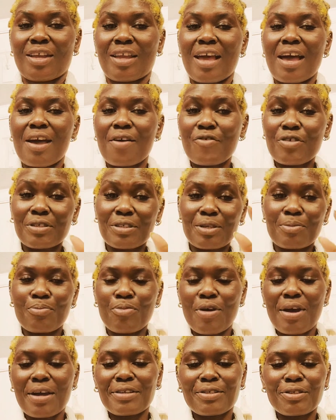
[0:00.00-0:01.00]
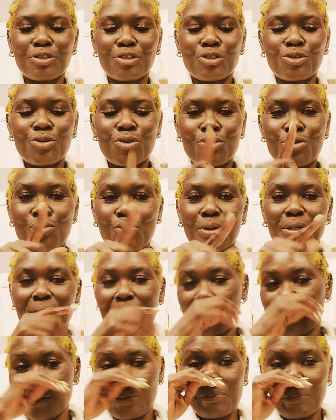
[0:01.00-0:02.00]
I have a surprise to show you what
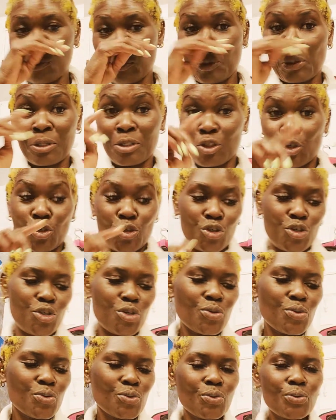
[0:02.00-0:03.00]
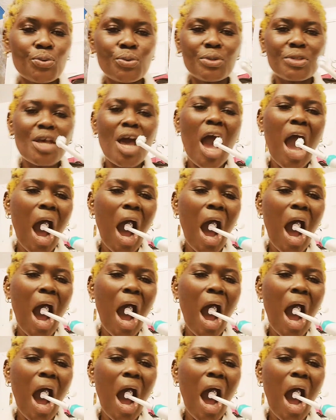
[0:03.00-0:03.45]
I am going to use.